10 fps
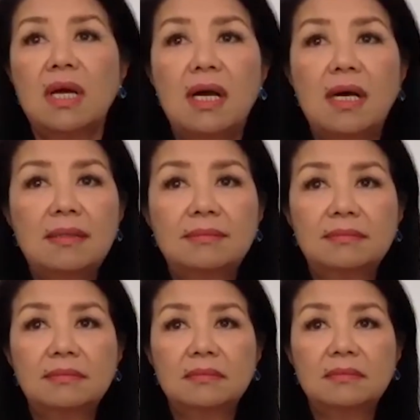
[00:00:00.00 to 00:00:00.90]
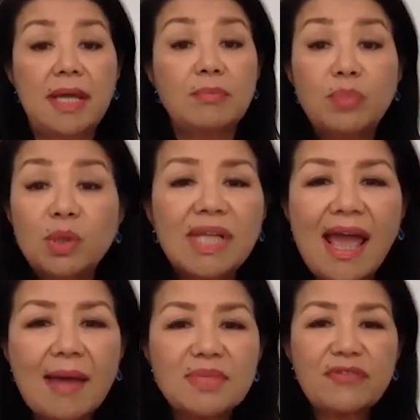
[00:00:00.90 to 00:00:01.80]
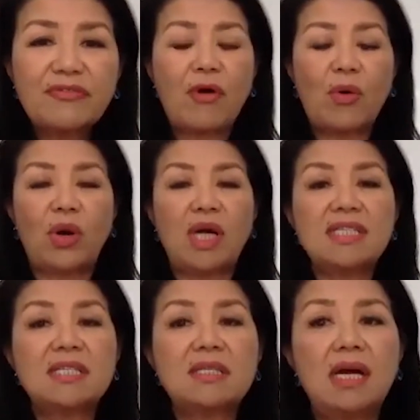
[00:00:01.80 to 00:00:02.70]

um, and boot camps of course